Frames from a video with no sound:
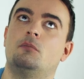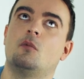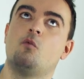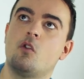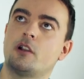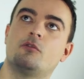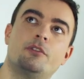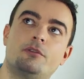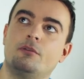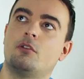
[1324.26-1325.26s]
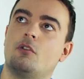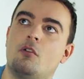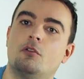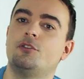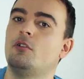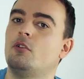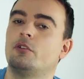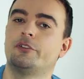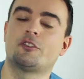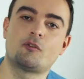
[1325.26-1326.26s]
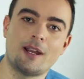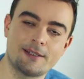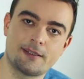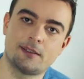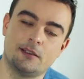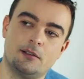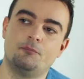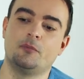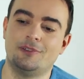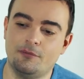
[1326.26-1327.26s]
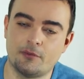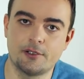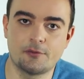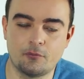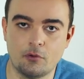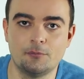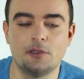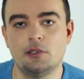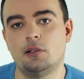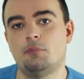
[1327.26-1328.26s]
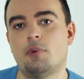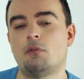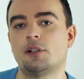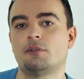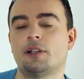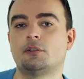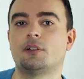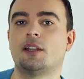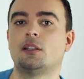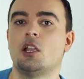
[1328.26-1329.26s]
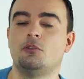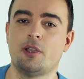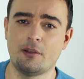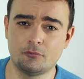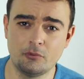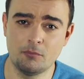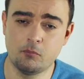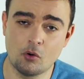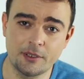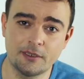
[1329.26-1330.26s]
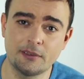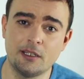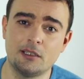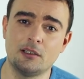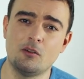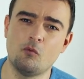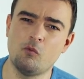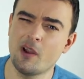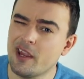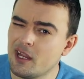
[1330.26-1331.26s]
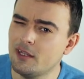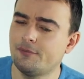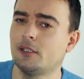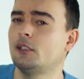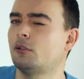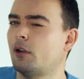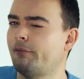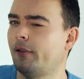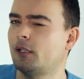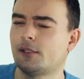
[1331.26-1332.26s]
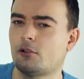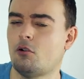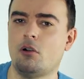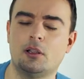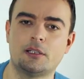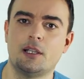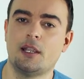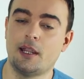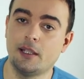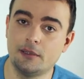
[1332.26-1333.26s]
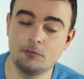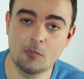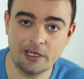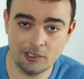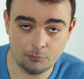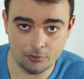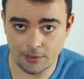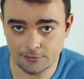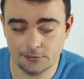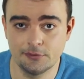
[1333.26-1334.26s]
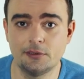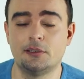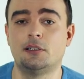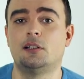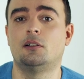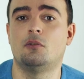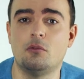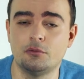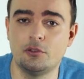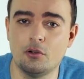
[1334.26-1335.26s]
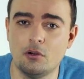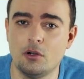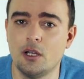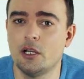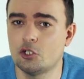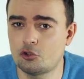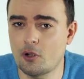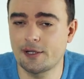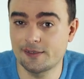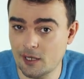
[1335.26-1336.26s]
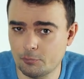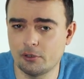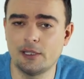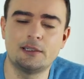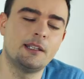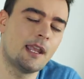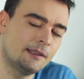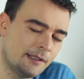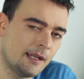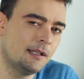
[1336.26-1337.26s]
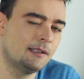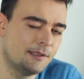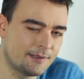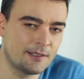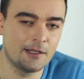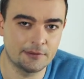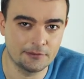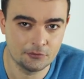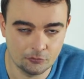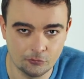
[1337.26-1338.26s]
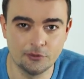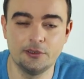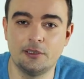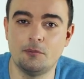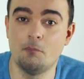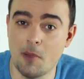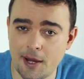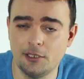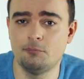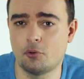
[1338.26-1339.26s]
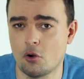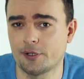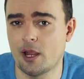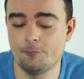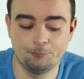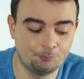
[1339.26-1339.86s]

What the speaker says: work with your audio on the tracks, difference from the Powwerdirector that you have to import it in a wave editor, I think it's called, and manipulate the audio track separately and then insert to the main program.